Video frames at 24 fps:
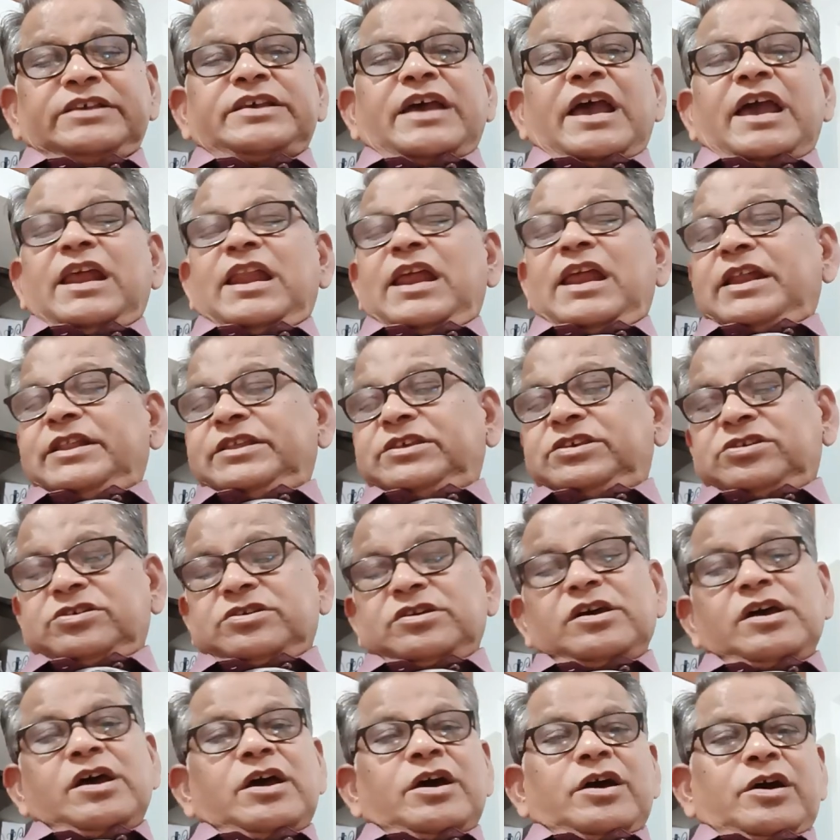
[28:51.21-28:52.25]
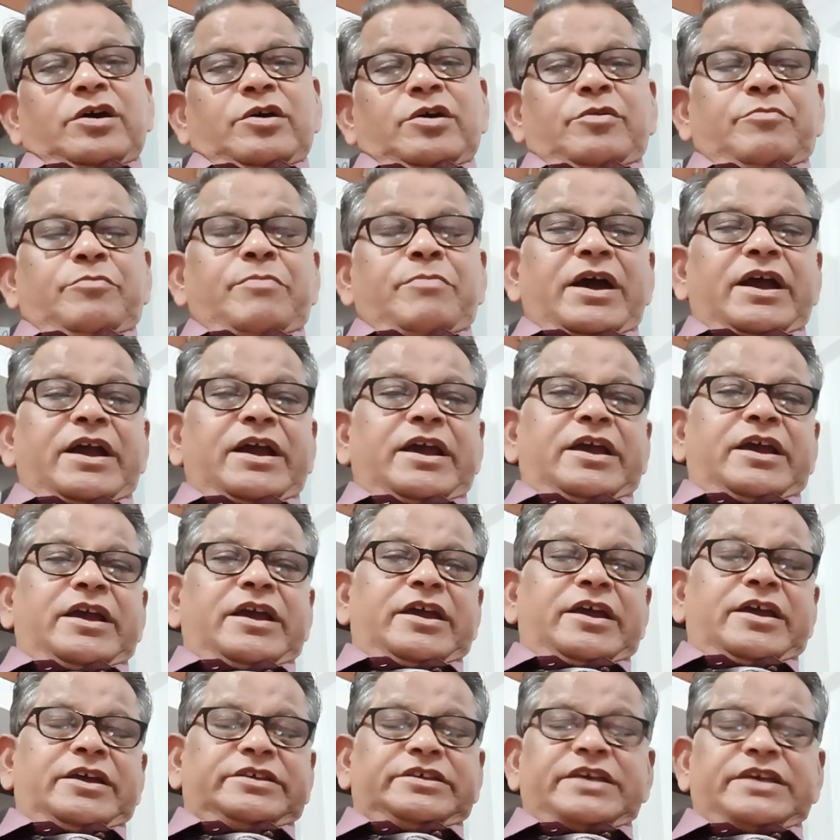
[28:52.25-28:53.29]
silence,
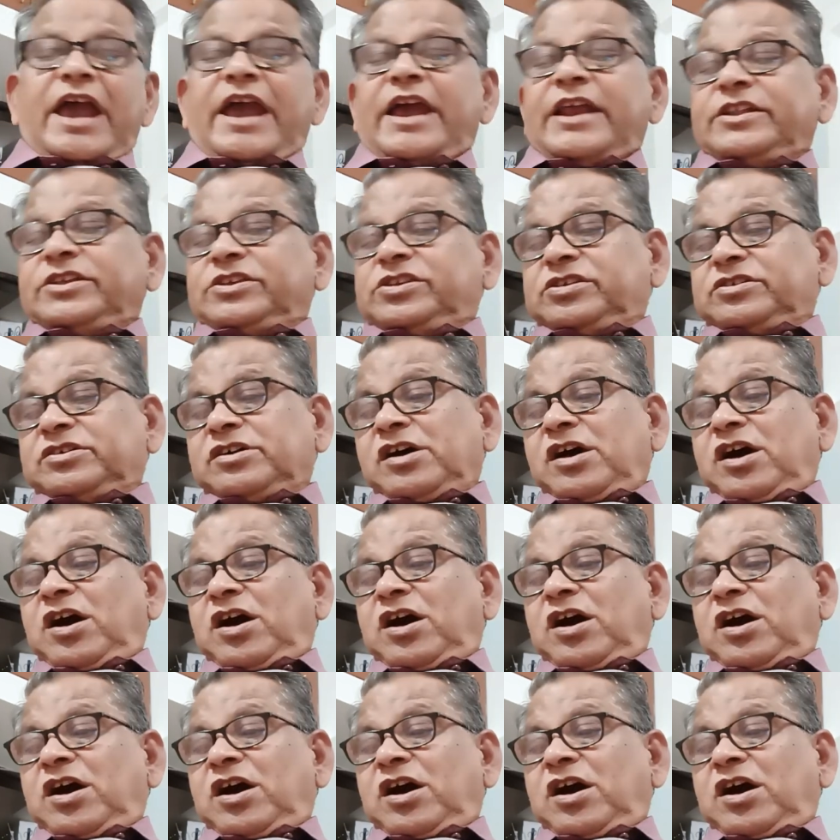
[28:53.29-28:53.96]
by signs.